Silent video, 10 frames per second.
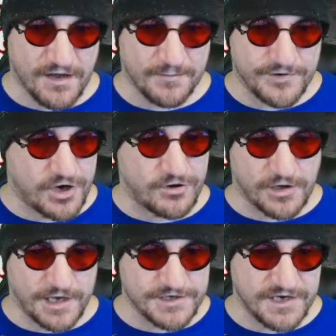Um,
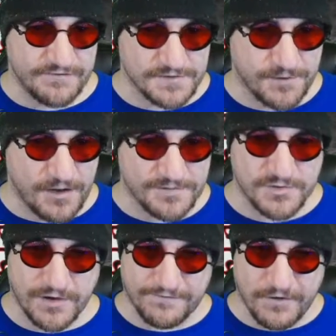Darkclaws can give us
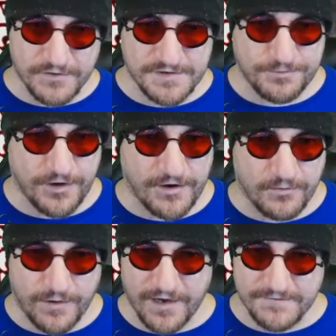problems. We have Focus
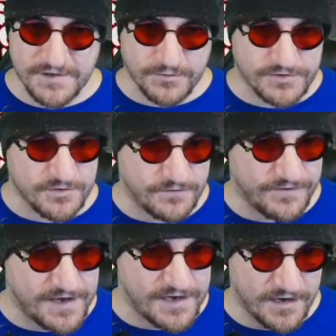Prayer. We have Sorcerer
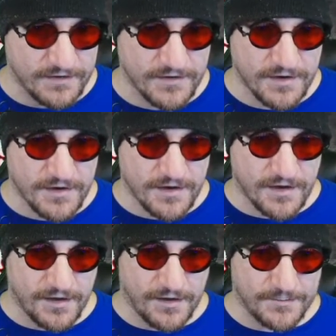of Endia.
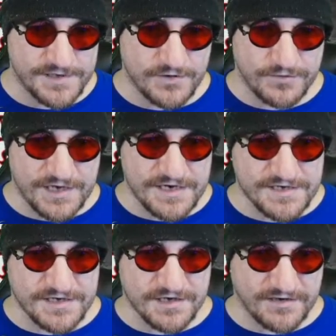Um, so
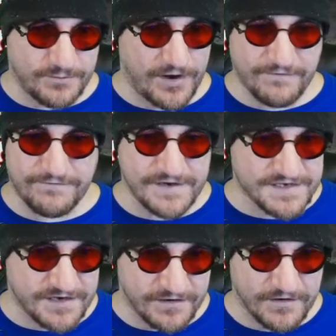these, we have
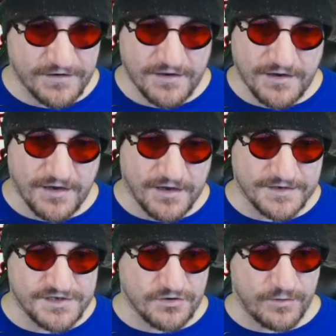Visca.
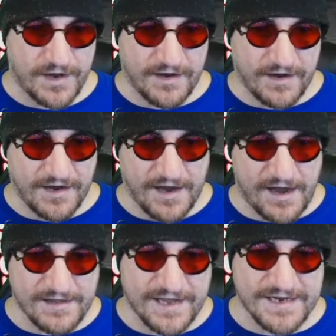Uh, so
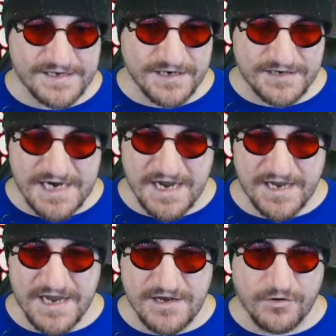ally
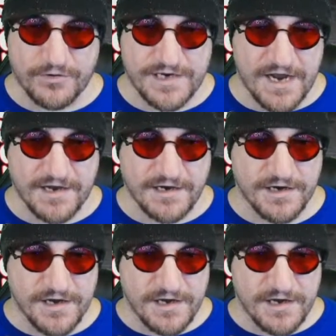tech in your deck,